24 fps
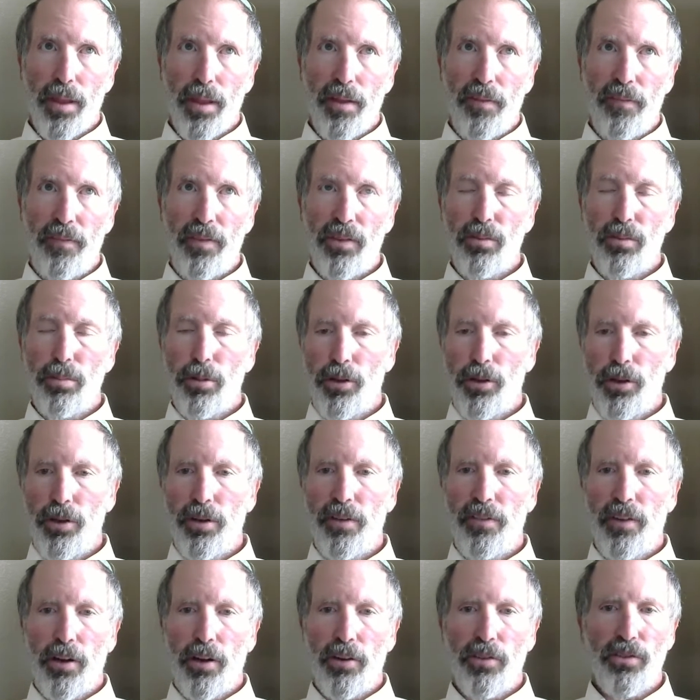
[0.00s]
visible
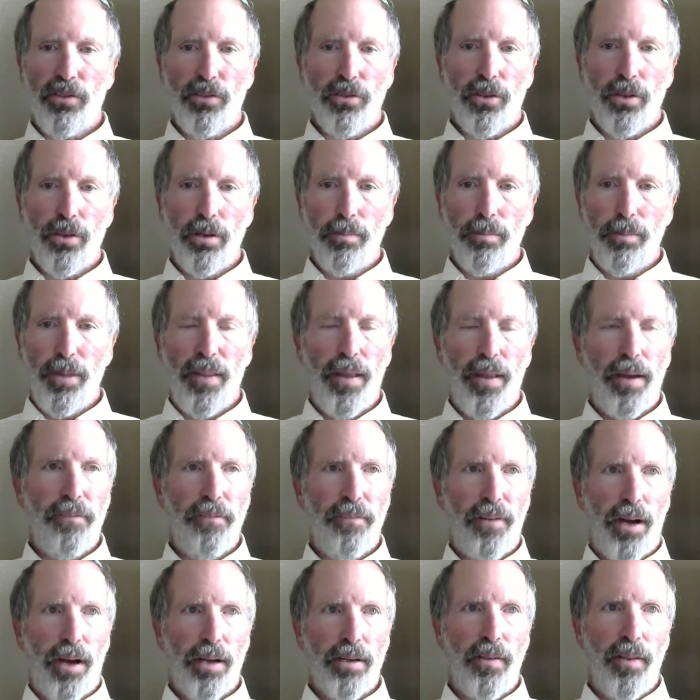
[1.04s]
universe. Couldn't be
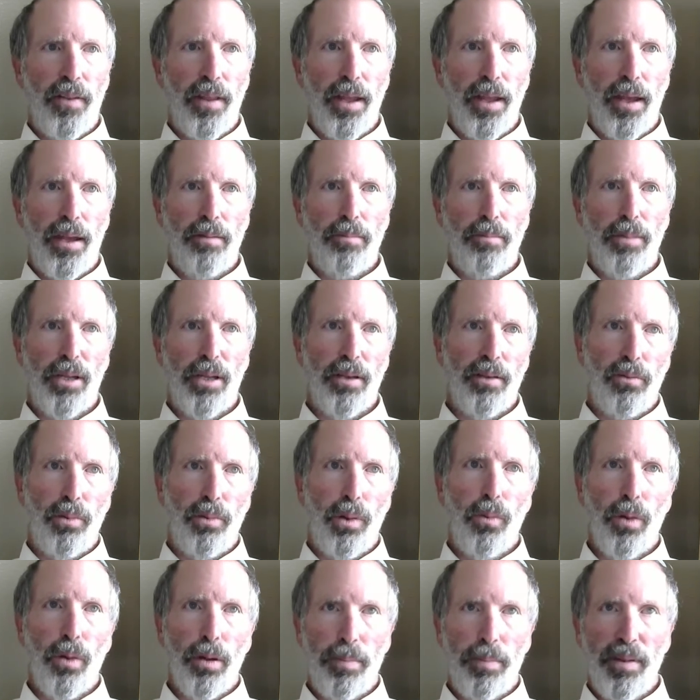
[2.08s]
that far to the end because
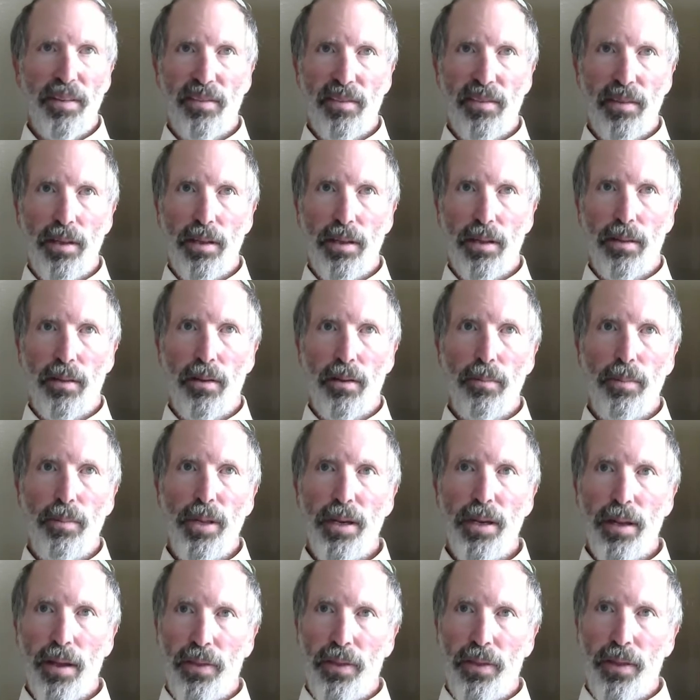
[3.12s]
we wouldn't be there'd
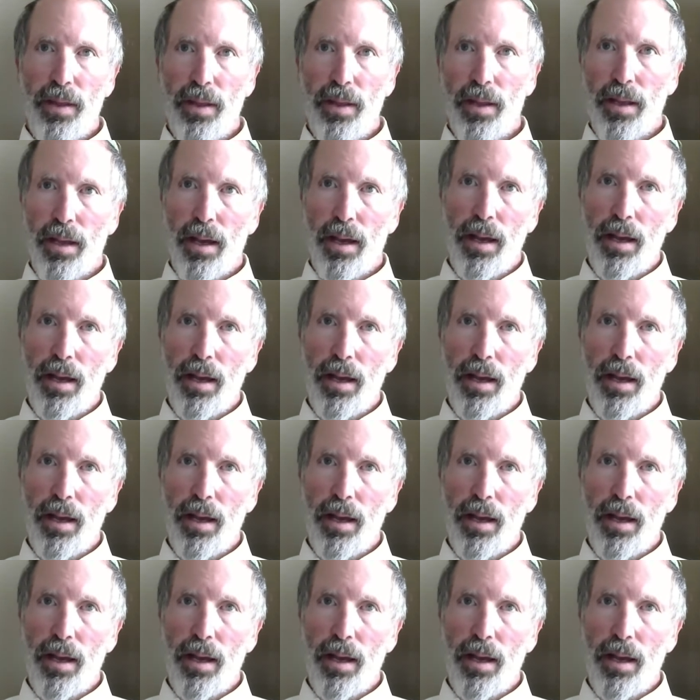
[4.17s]
be nothing,